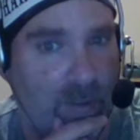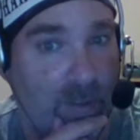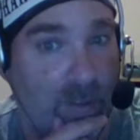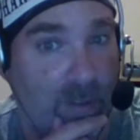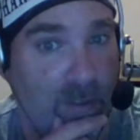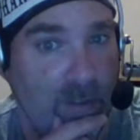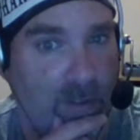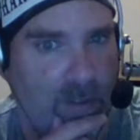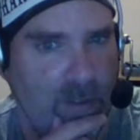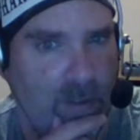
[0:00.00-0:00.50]

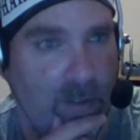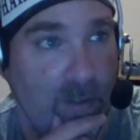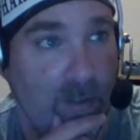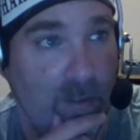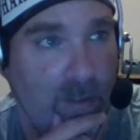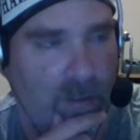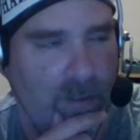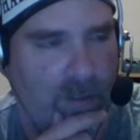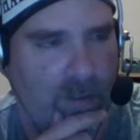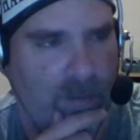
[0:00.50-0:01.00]
And
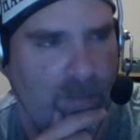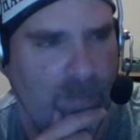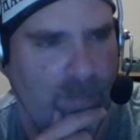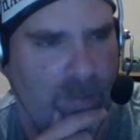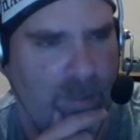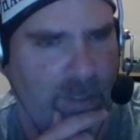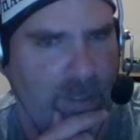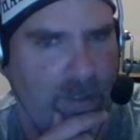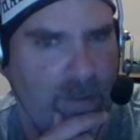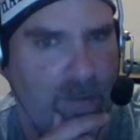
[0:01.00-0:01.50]
then
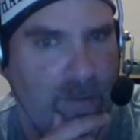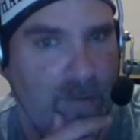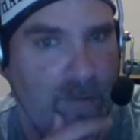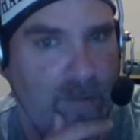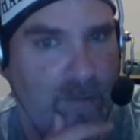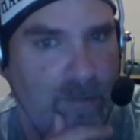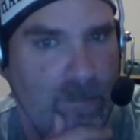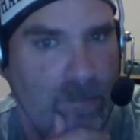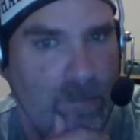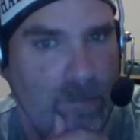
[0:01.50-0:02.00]
I'll tell you
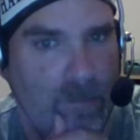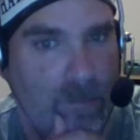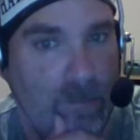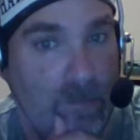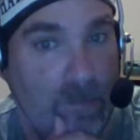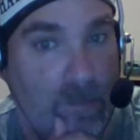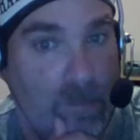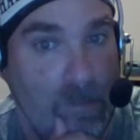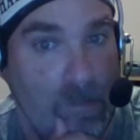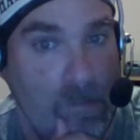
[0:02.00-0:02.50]
what, Xavier
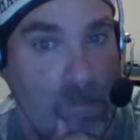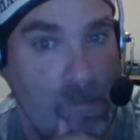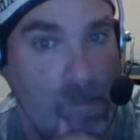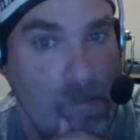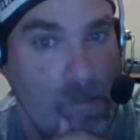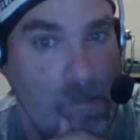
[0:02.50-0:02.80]
Woods.